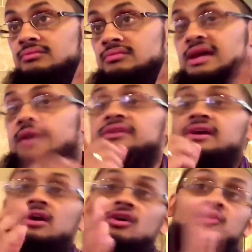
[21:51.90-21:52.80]
Now, the
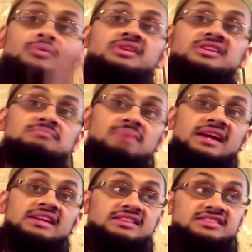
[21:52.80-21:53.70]
argument that is
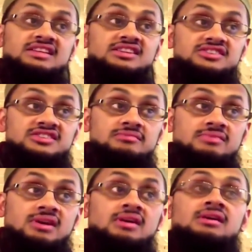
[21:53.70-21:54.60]
made in the syllogism
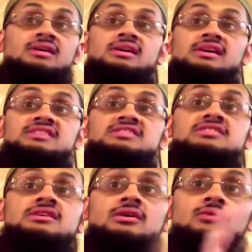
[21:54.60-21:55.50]
is
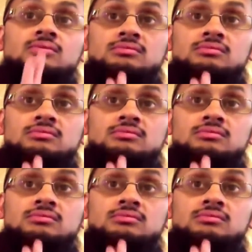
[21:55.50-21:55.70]
no.